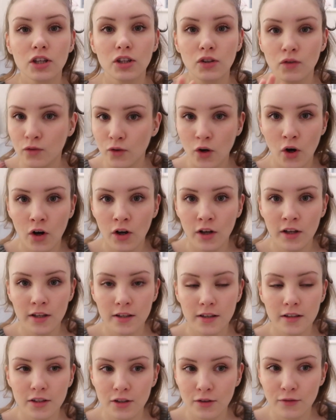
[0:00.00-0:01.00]
You've got
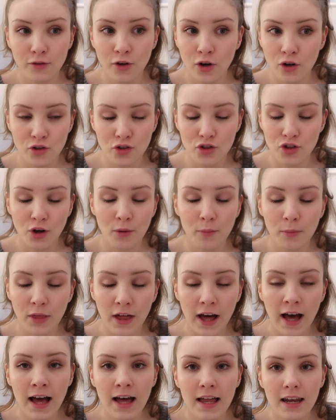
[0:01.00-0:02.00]
to stop
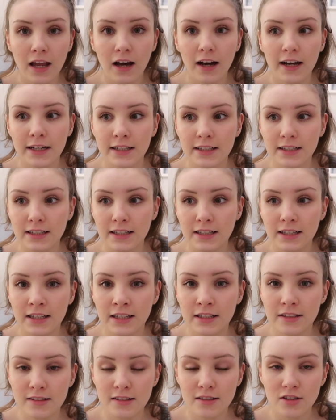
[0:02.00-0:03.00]
that. Like,
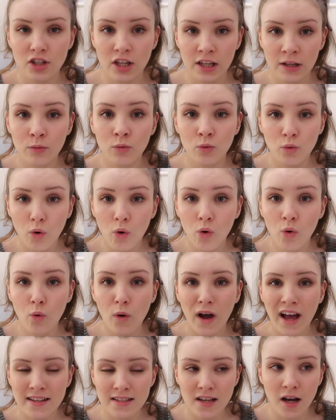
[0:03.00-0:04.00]
it will
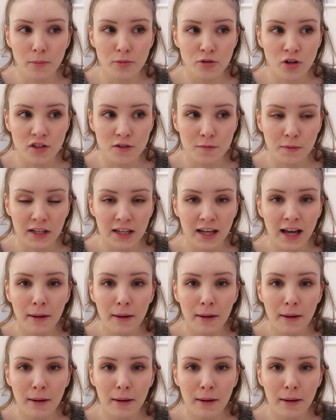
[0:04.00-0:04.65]
all add up, trust me.